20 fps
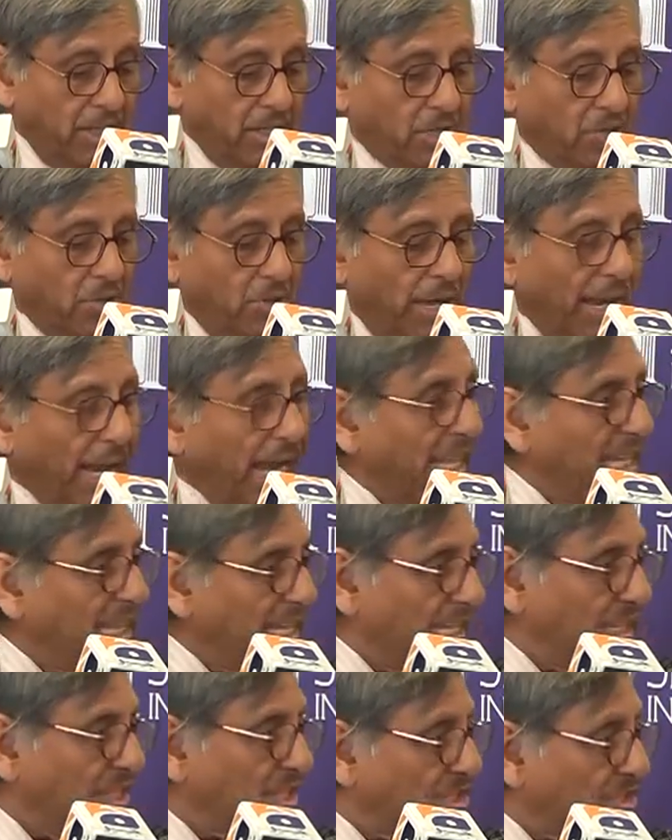So
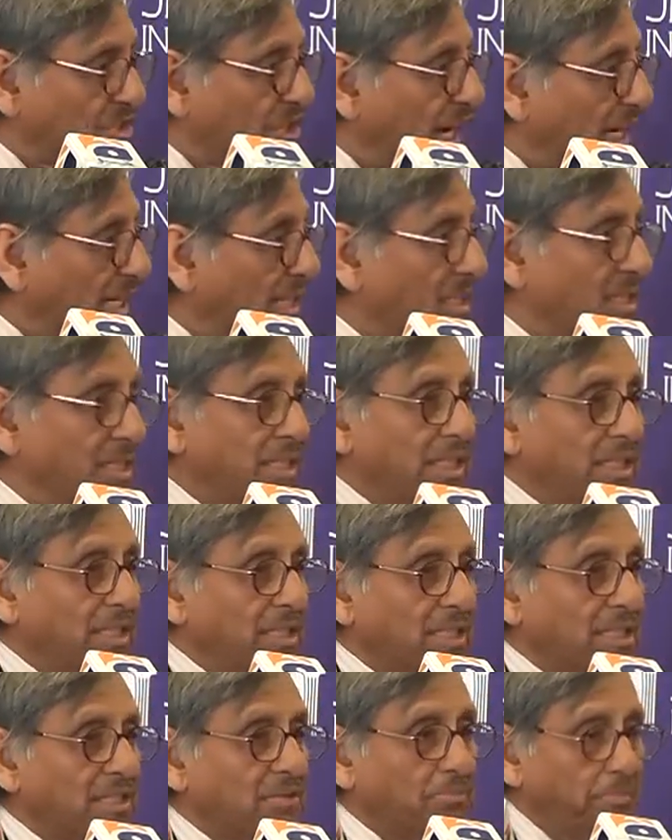any strategy
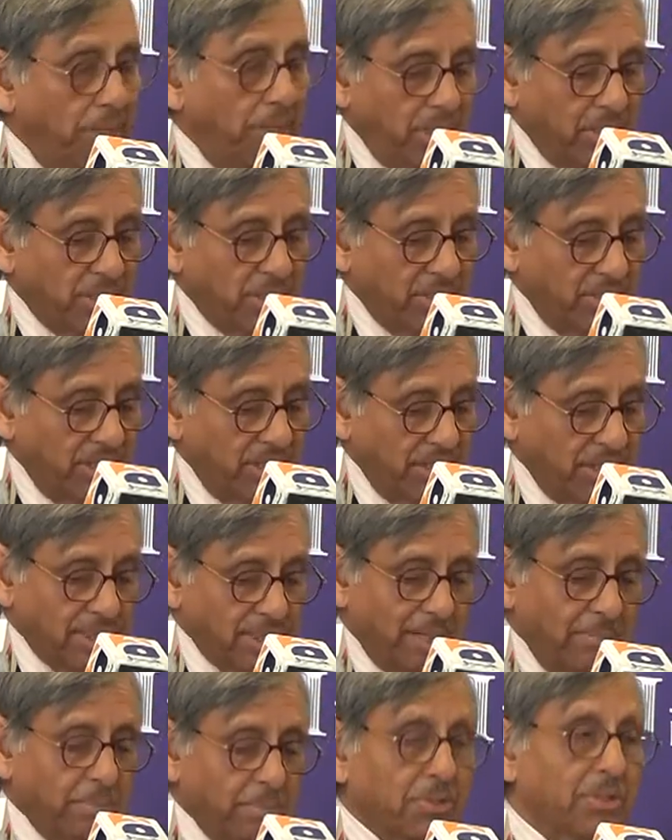that is built on the
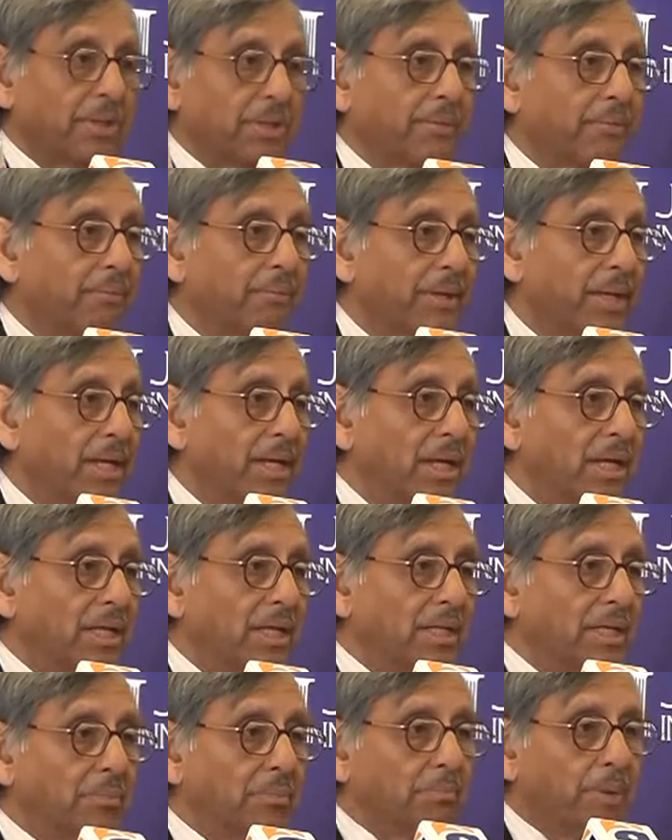assumption
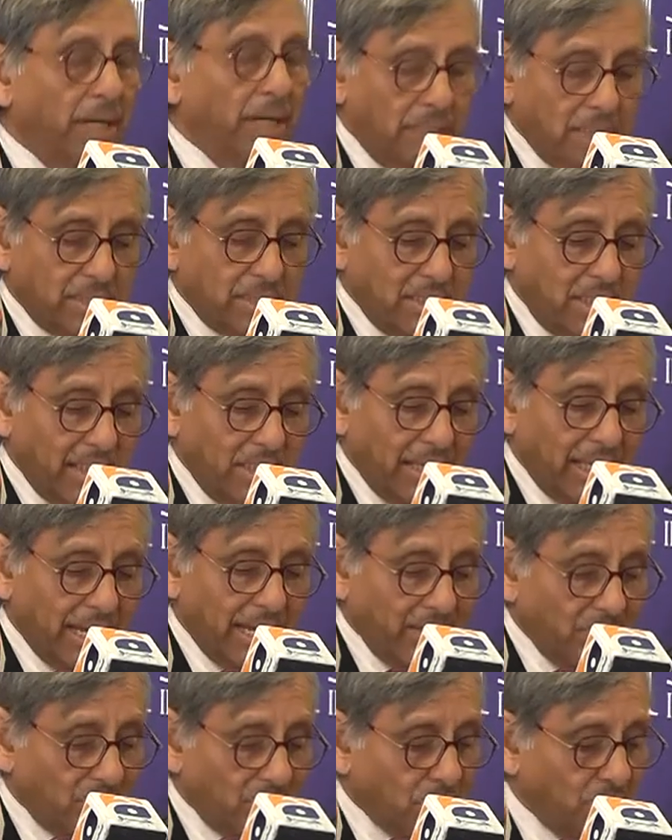that Pakistan
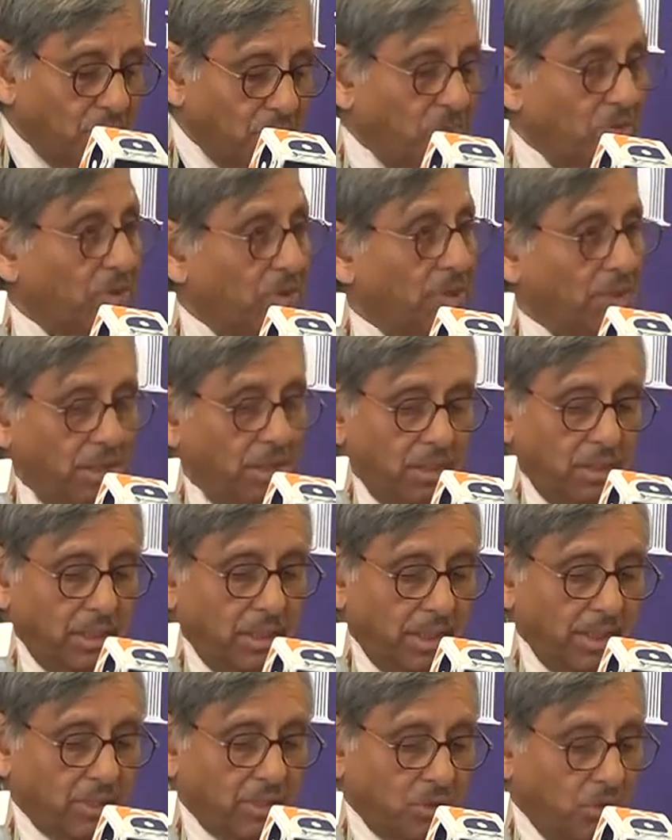cannot hold
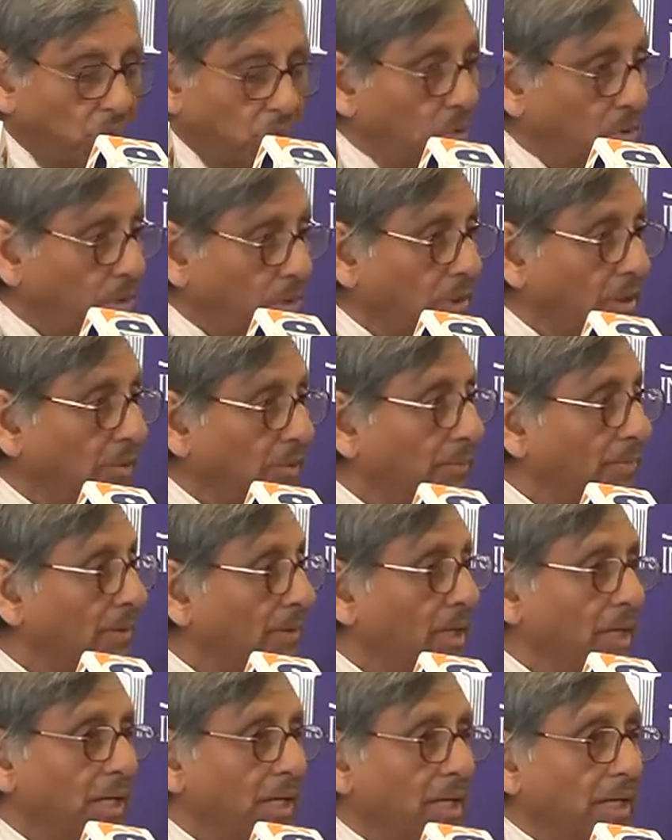its own
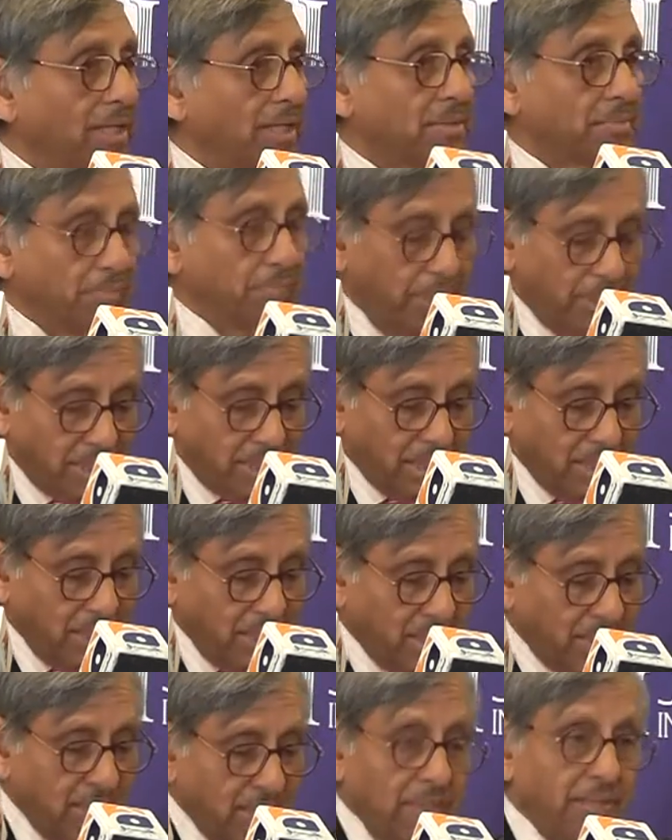is
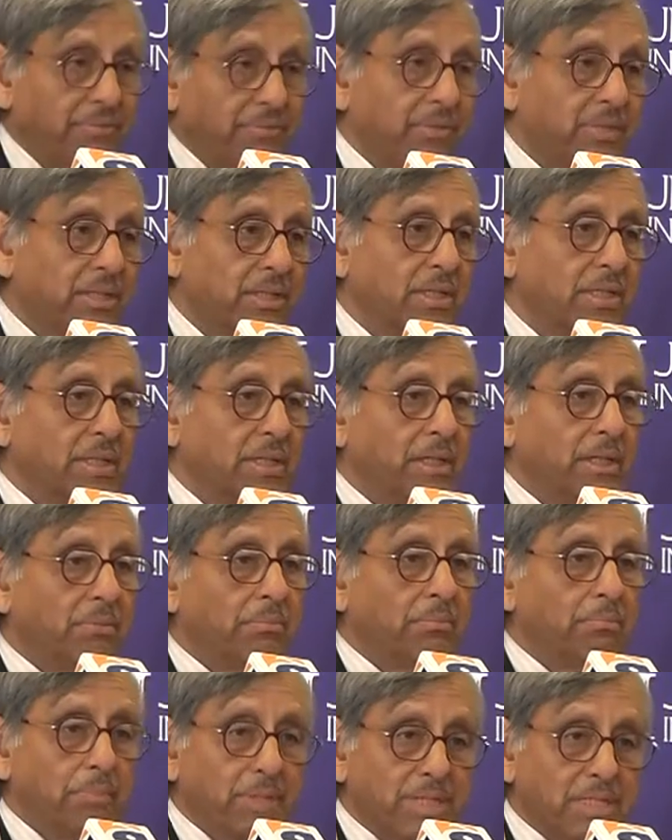misconceived,
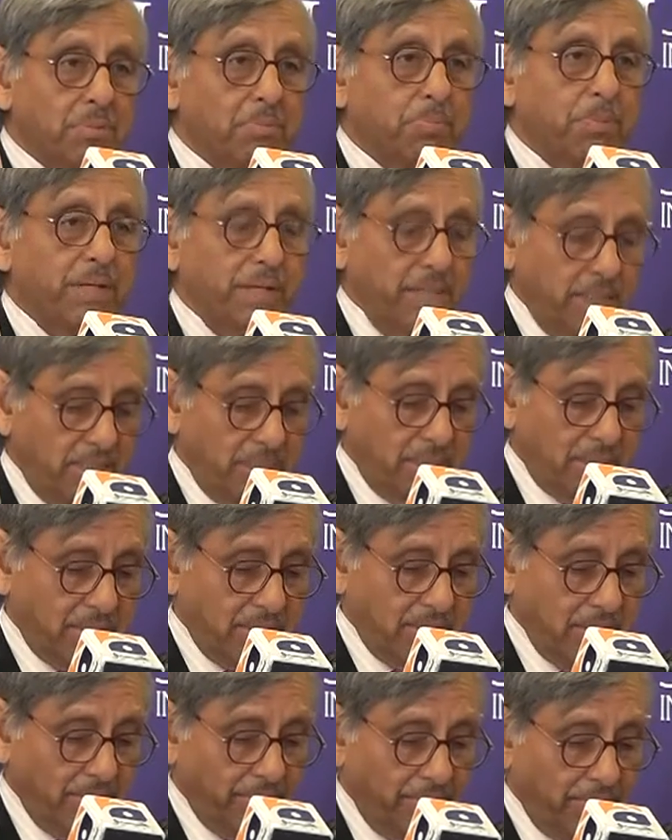
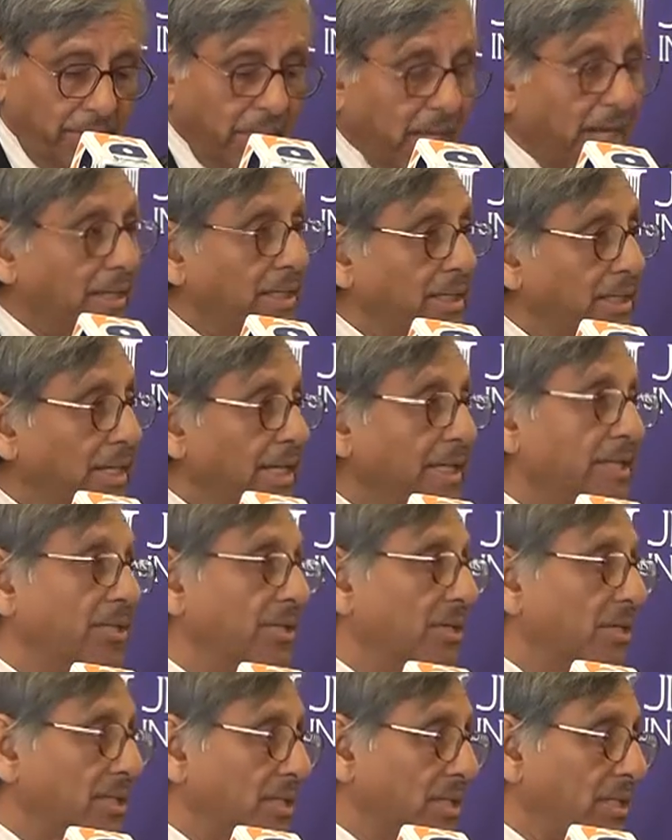misplaced, and
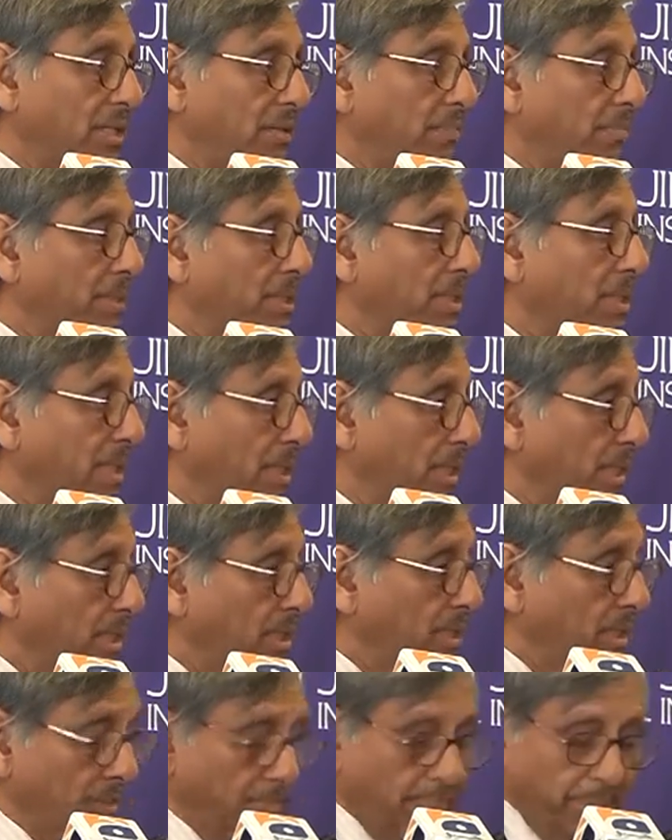dangerously
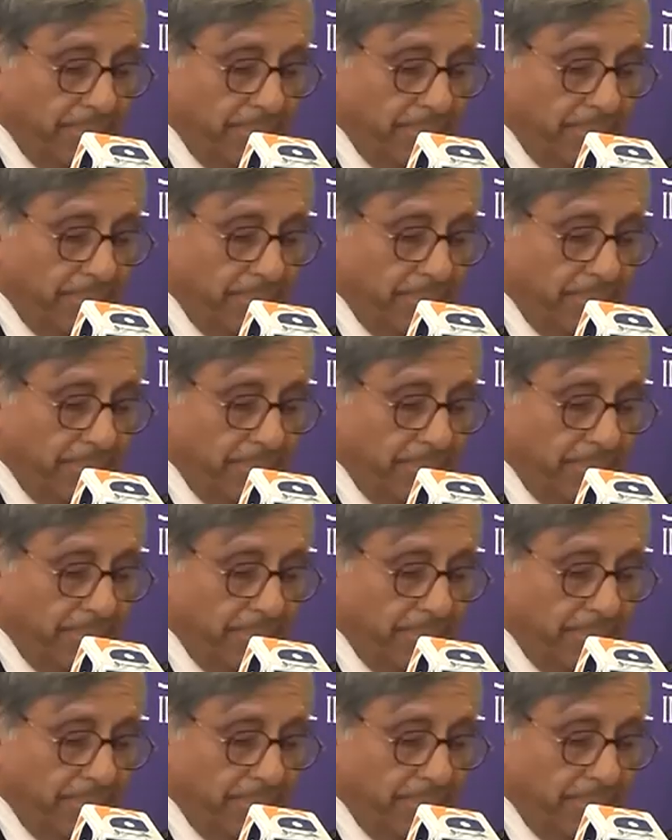misleading.